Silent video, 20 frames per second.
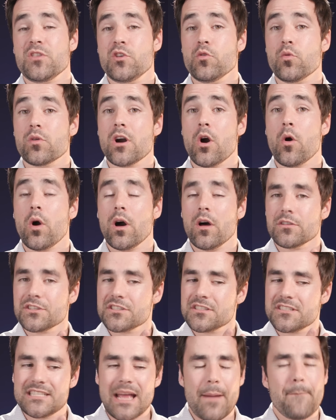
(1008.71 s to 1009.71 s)
You will go
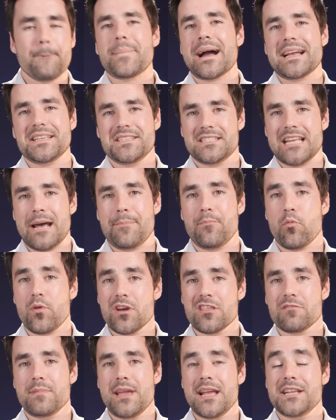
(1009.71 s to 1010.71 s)
step by step
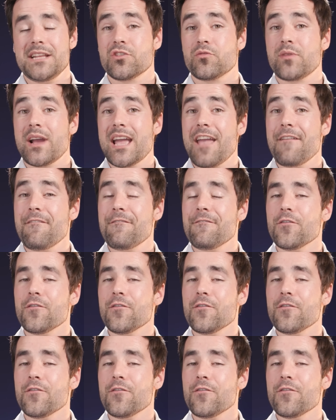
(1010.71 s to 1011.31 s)
with me to create a